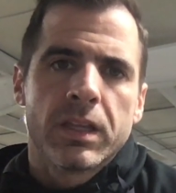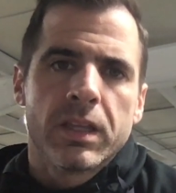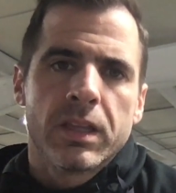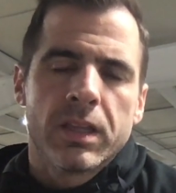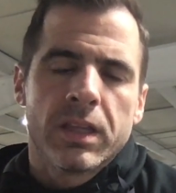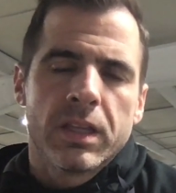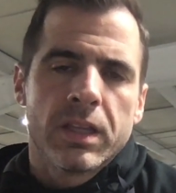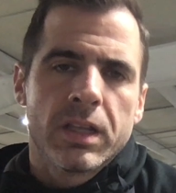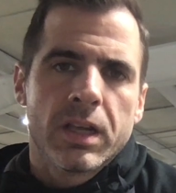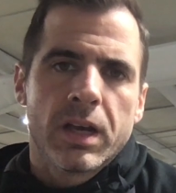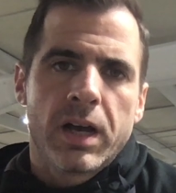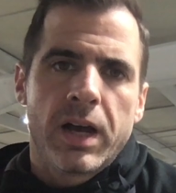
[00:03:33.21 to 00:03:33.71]

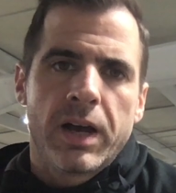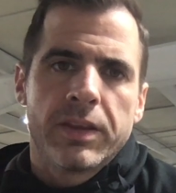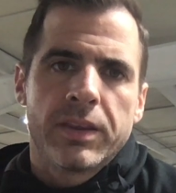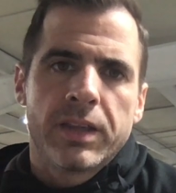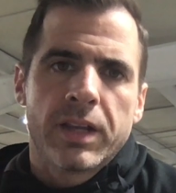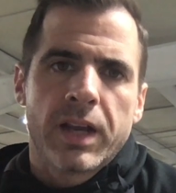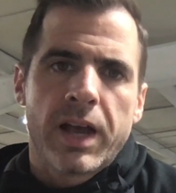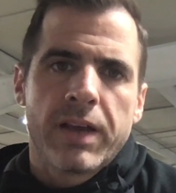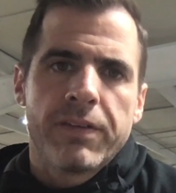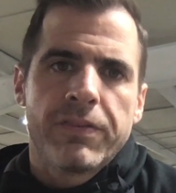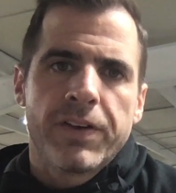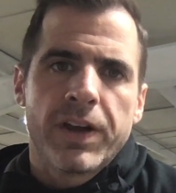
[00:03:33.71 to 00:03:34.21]

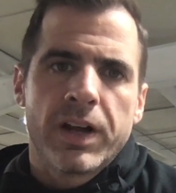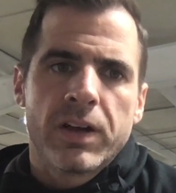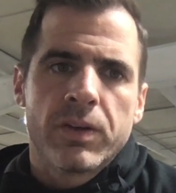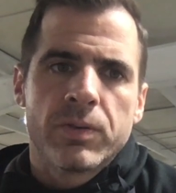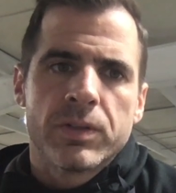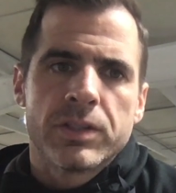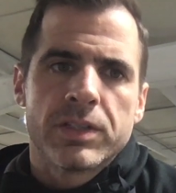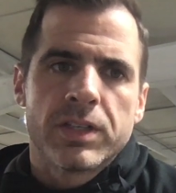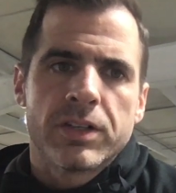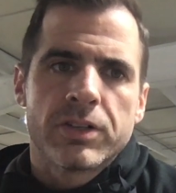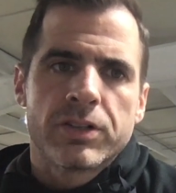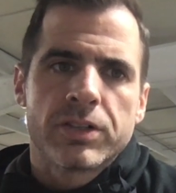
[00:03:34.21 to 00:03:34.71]
that I found
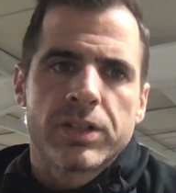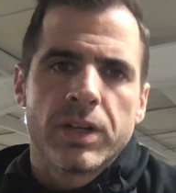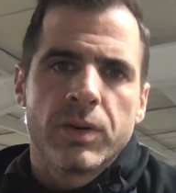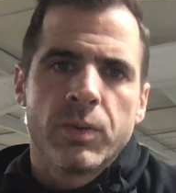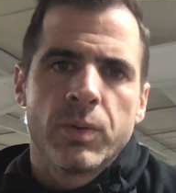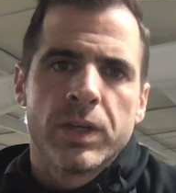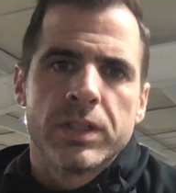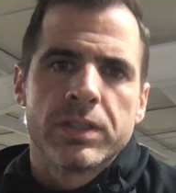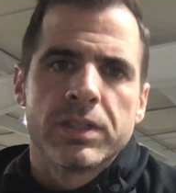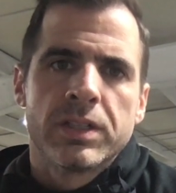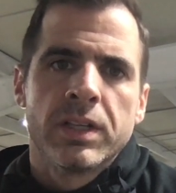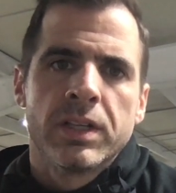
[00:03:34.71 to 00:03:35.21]
was interesting,
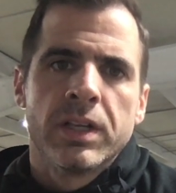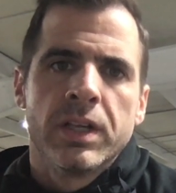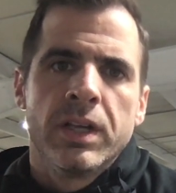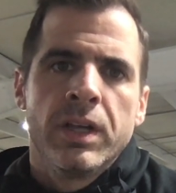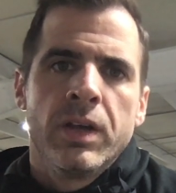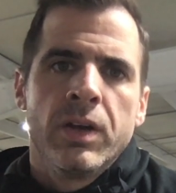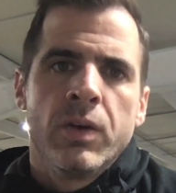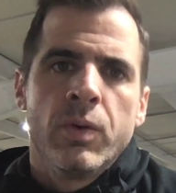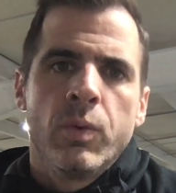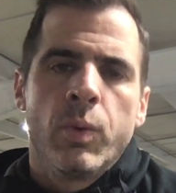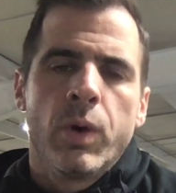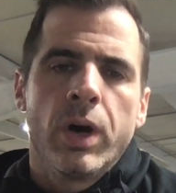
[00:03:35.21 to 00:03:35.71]
was,
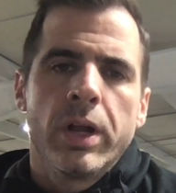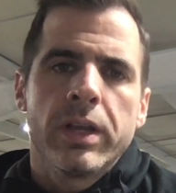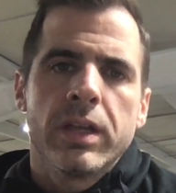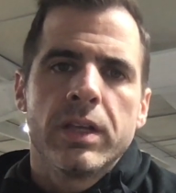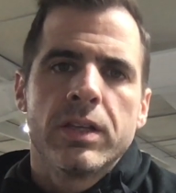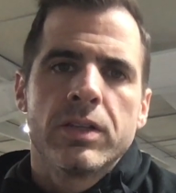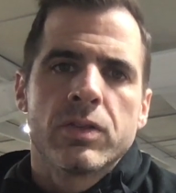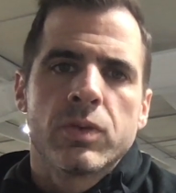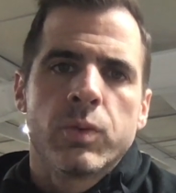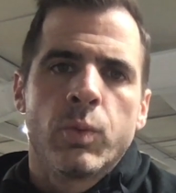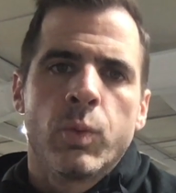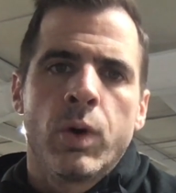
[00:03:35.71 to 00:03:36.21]
what
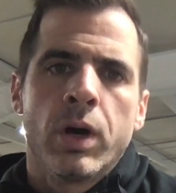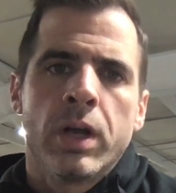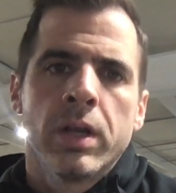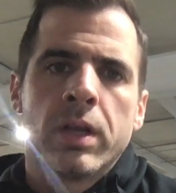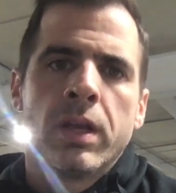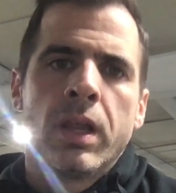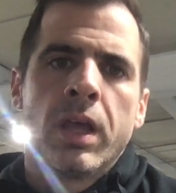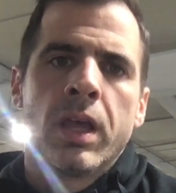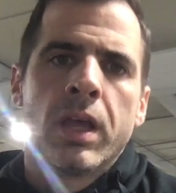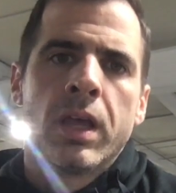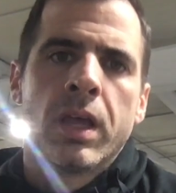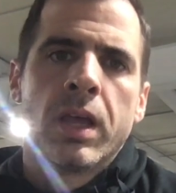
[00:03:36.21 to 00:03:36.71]
is
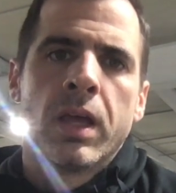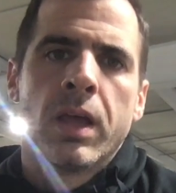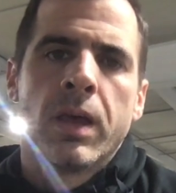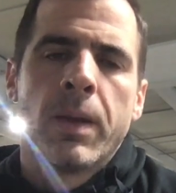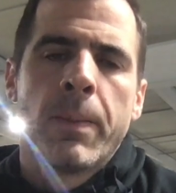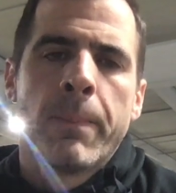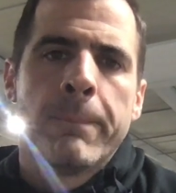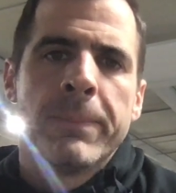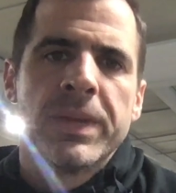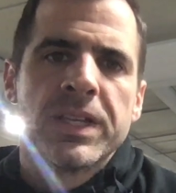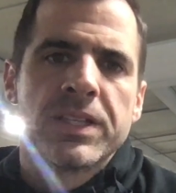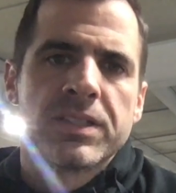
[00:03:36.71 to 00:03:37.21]
one
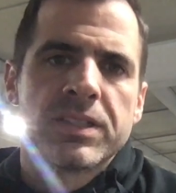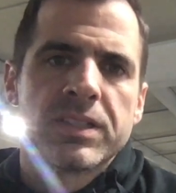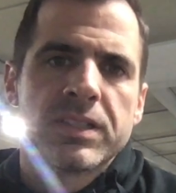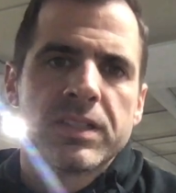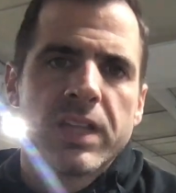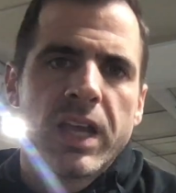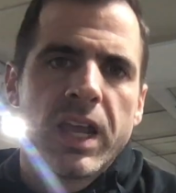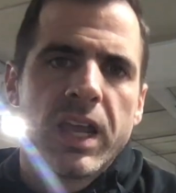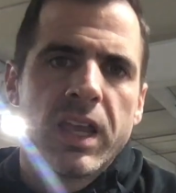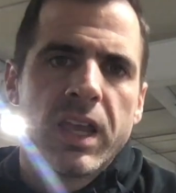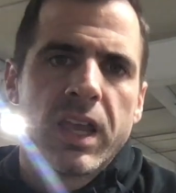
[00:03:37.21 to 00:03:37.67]
mistake